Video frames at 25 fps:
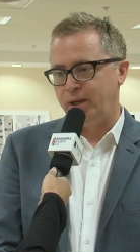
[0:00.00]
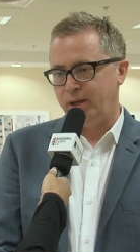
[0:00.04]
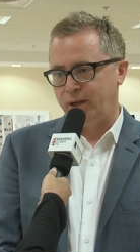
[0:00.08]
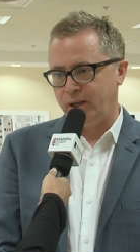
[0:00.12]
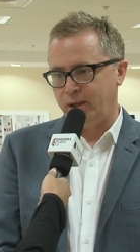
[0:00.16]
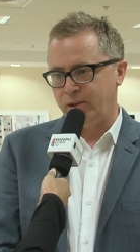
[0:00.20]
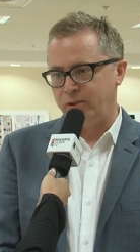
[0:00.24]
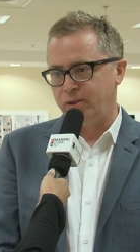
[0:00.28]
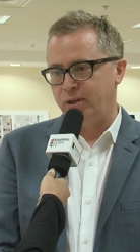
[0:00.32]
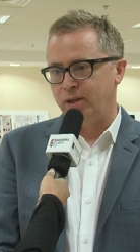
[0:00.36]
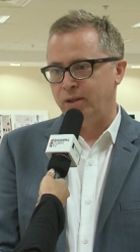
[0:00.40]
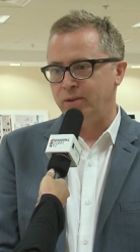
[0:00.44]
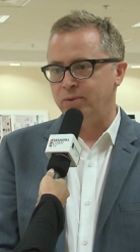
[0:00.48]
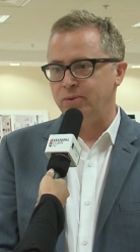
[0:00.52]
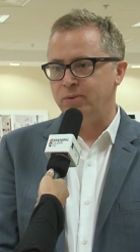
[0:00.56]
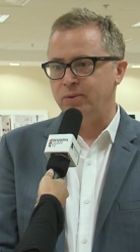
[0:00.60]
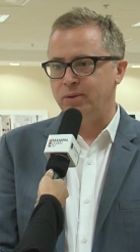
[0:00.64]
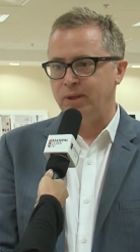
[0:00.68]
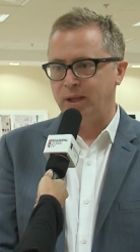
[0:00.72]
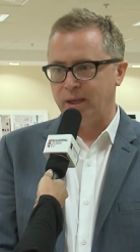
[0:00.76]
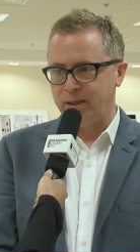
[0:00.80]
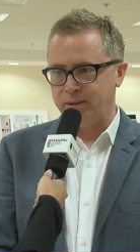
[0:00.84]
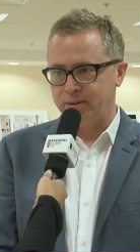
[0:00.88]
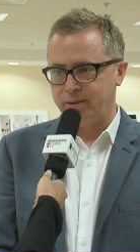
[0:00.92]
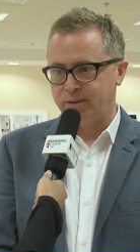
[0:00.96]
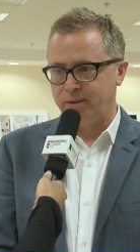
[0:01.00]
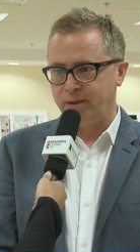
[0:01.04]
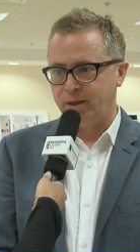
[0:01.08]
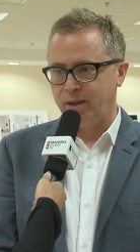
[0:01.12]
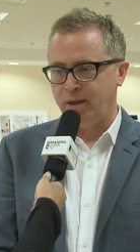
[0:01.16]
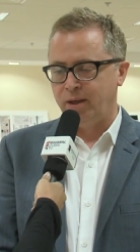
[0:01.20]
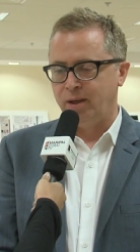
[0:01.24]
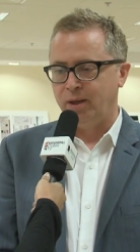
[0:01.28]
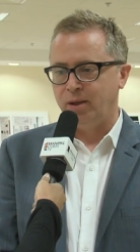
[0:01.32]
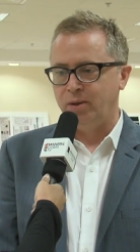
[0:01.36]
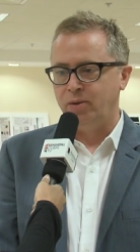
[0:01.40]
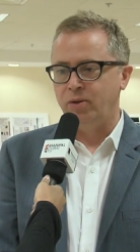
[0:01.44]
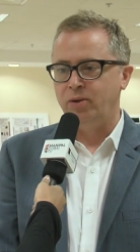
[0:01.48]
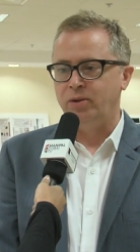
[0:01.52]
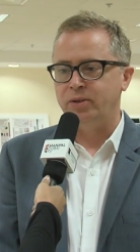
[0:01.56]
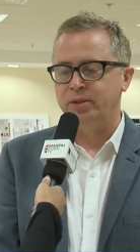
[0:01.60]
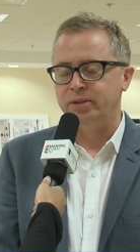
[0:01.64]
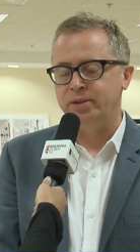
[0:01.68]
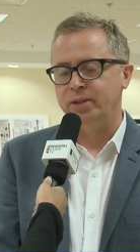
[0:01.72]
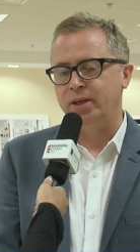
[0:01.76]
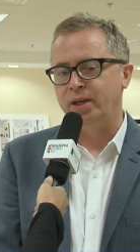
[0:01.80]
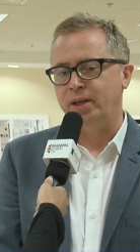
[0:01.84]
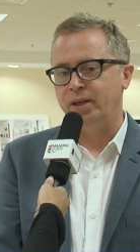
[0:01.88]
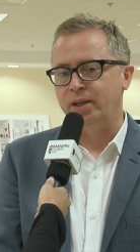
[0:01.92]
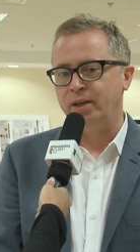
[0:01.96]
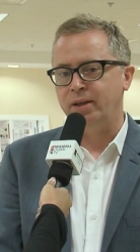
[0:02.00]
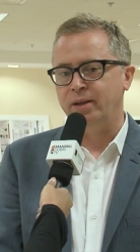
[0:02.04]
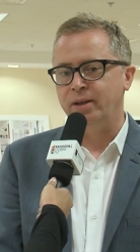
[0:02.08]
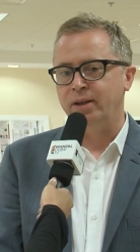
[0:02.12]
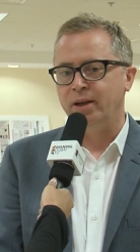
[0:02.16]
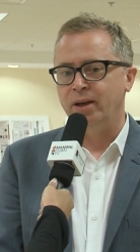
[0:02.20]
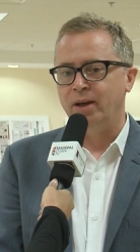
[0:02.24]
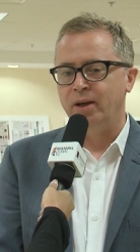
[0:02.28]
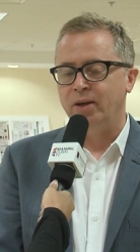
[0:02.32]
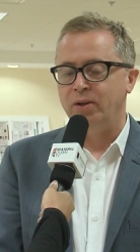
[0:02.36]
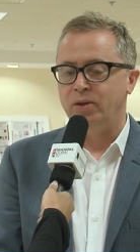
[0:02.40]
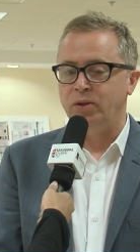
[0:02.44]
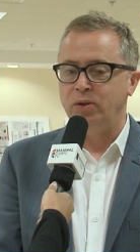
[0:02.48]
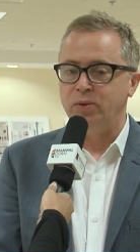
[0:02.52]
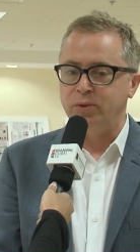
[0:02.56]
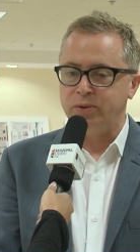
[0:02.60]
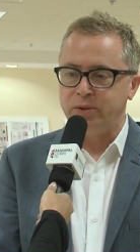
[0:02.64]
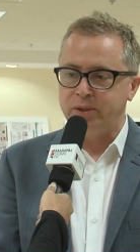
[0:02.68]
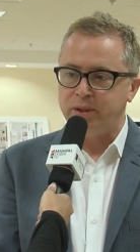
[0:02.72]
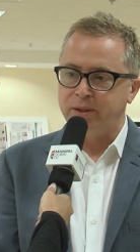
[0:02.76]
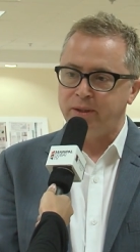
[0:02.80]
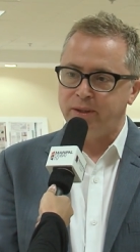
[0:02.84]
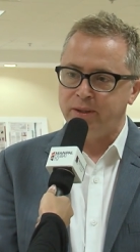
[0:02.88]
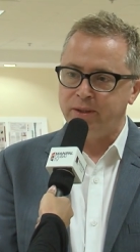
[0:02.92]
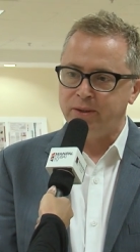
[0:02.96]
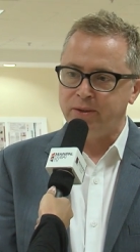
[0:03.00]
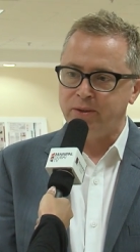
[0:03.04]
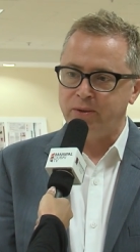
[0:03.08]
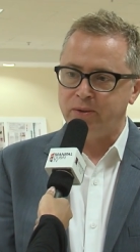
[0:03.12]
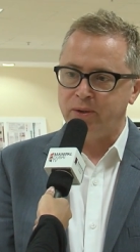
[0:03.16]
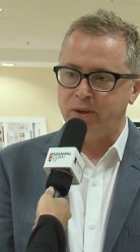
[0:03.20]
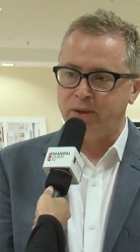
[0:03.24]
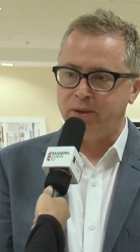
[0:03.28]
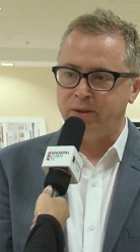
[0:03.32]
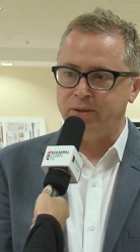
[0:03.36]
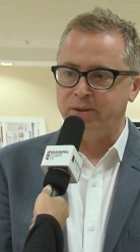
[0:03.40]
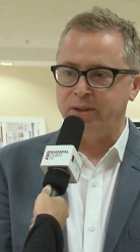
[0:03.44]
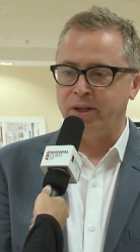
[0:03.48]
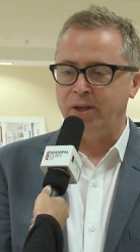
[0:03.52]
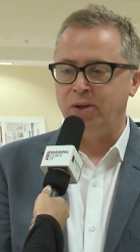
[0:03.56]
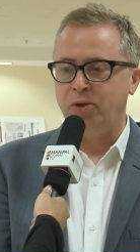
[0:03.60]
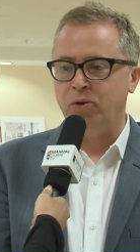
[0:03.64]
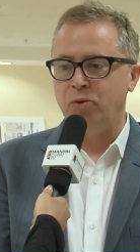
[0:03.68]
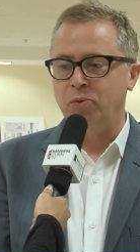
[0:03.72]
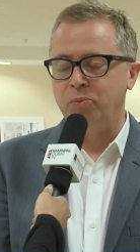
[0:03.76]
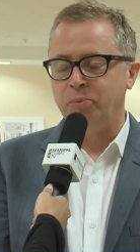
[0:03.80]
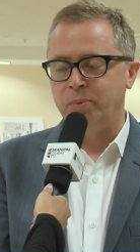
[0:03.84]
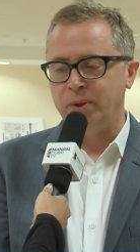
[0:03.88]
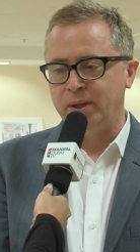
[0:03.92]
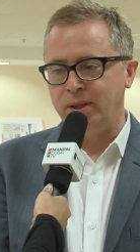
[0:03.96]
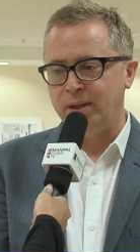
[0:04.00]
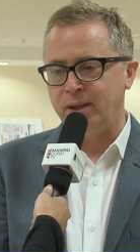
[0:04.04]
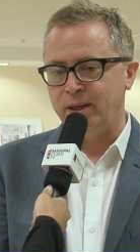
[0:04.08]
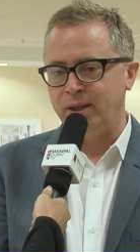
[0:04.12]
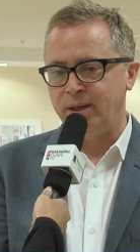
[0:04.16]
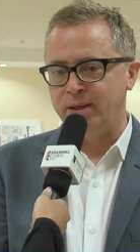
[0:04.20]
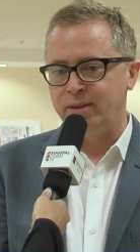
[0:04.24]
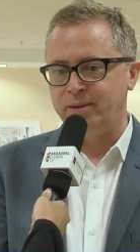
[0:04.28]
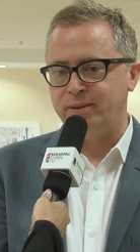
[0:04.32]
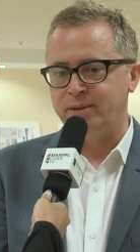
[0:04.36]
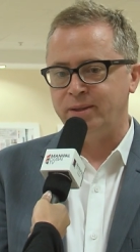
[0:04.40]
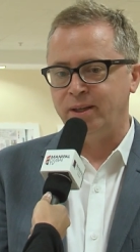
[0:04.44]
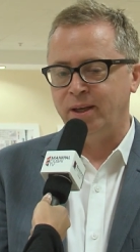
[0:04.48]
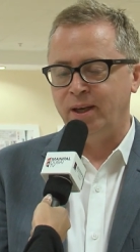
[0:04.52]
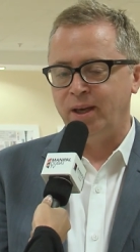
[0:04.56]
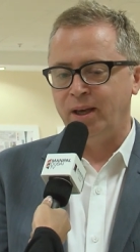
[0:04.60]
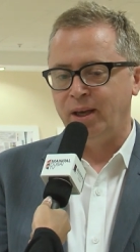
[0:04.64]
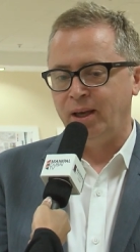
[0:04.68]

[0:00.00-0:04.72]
actually to last. You're designing new cities, you're designing new buildings.